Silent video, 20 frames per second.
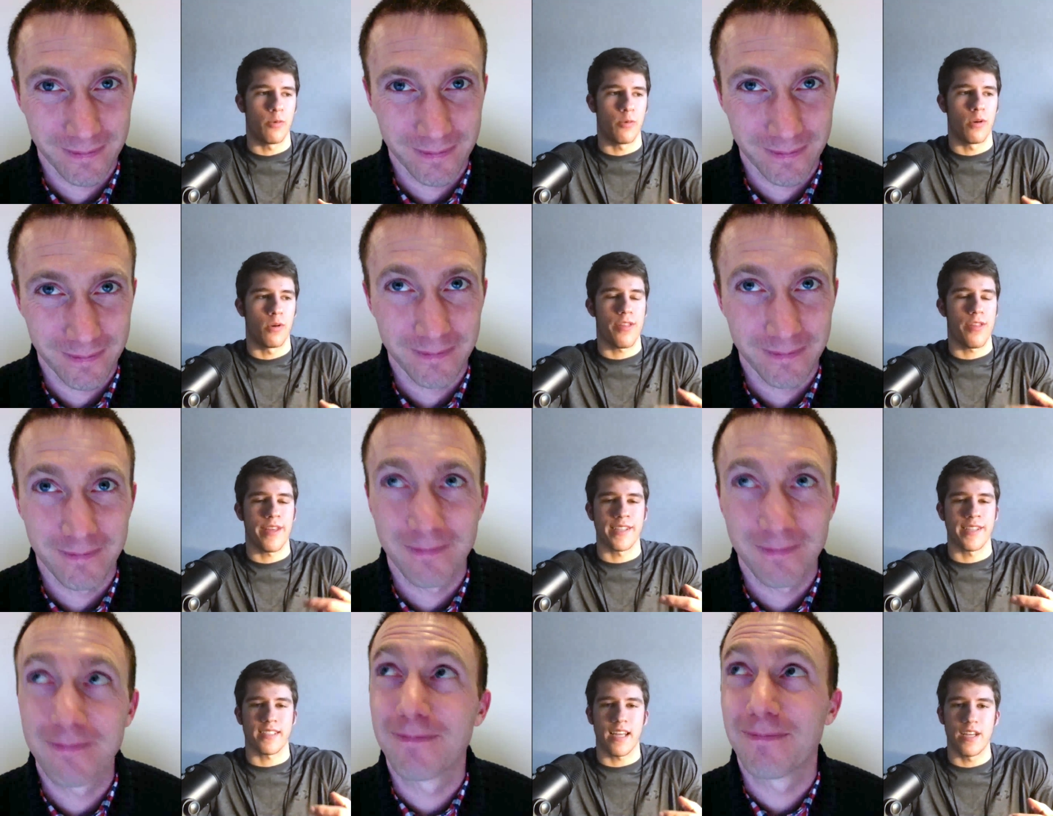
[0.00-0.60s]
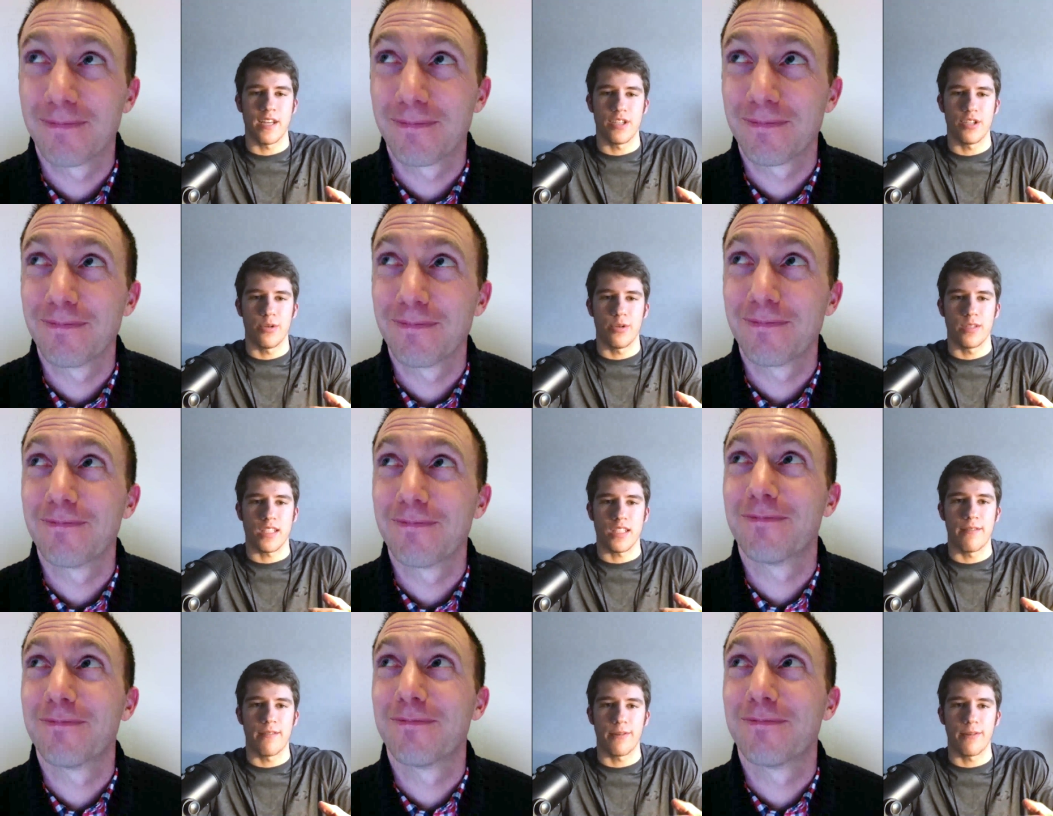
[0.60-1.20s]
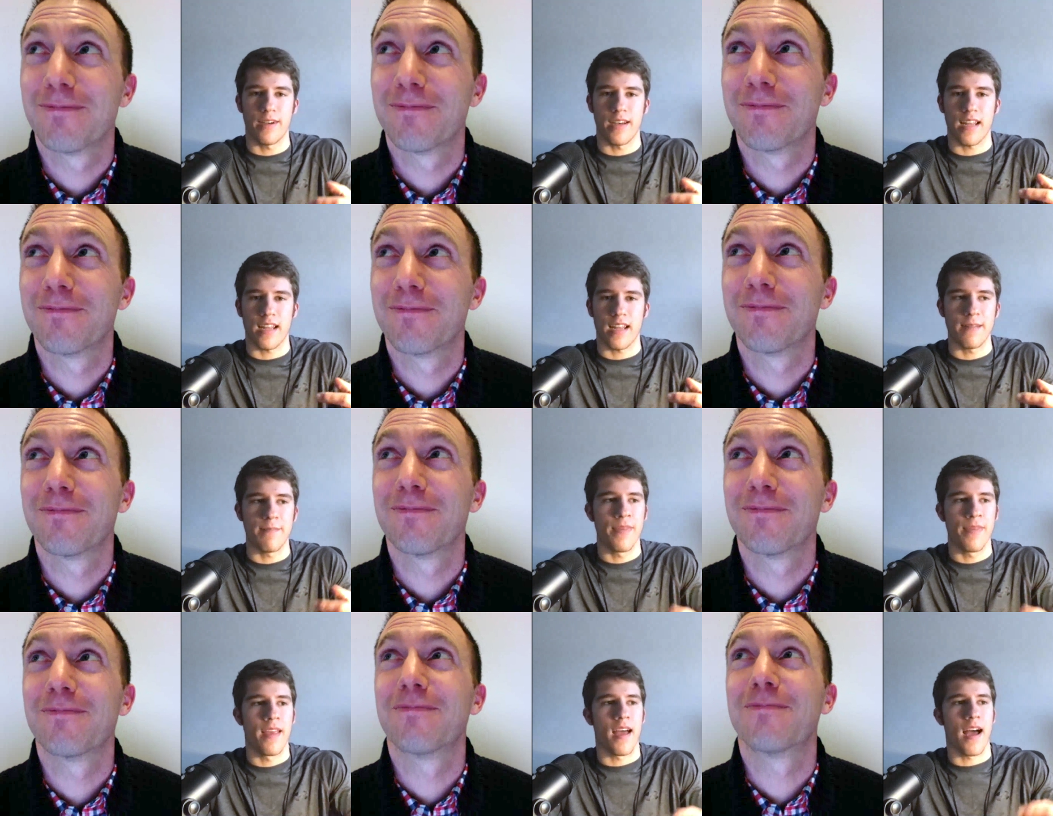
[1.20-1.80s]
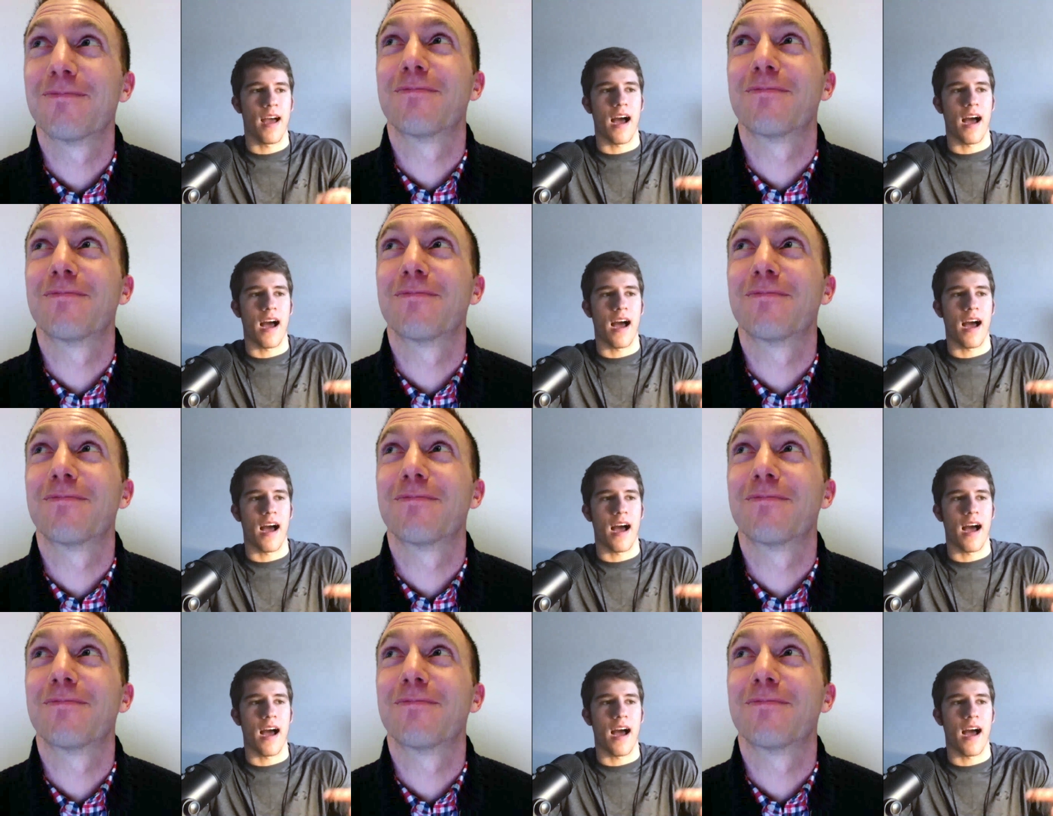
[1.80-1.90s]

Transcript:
Speaker 1: And one of the things I do is every night